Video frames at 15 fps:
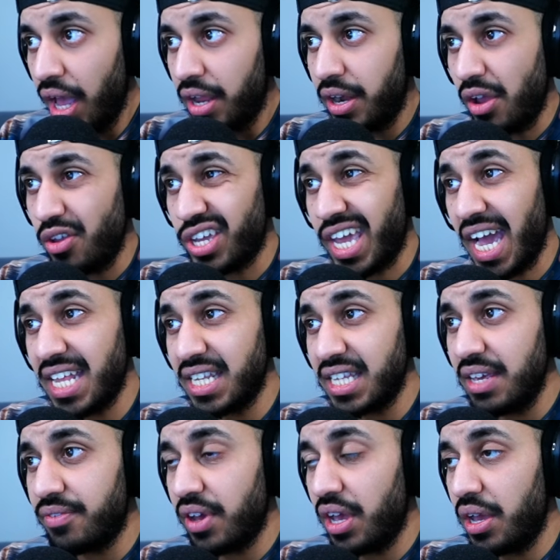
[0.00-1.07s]
Now, you can
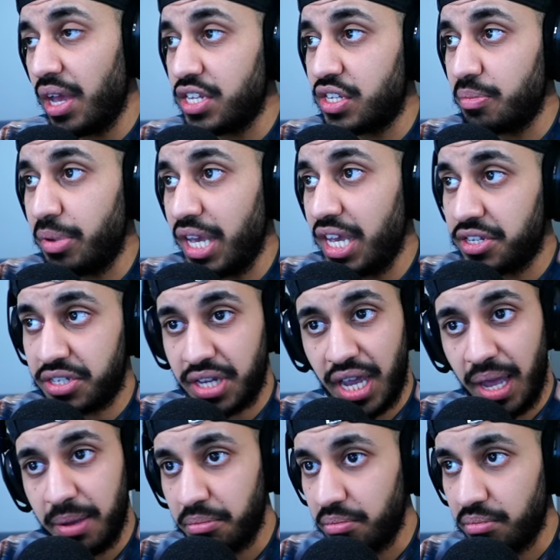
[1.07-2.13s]
leave it as the
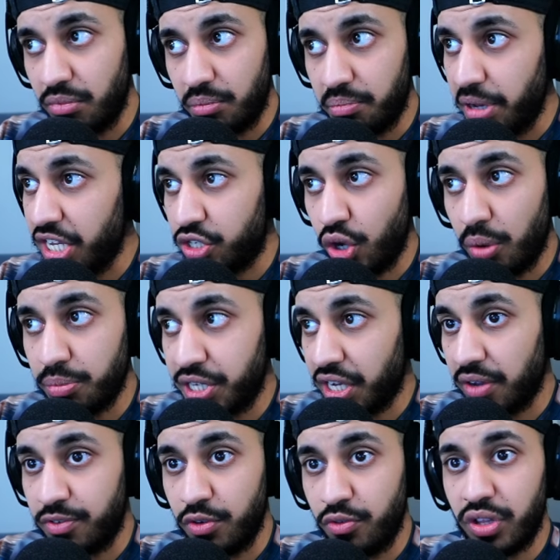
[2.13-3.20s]
base
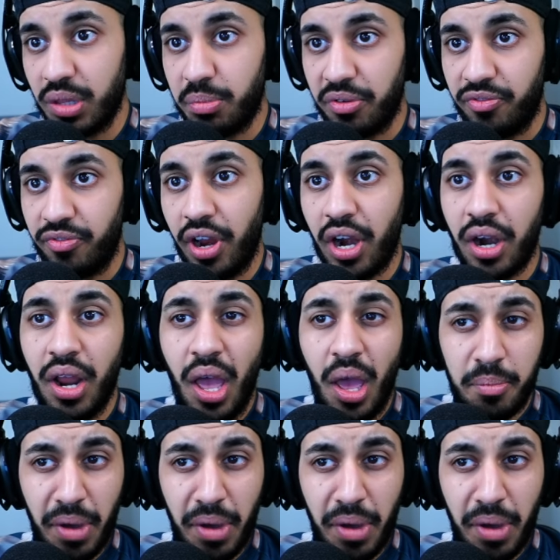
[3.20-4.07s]
optic if you really prefer.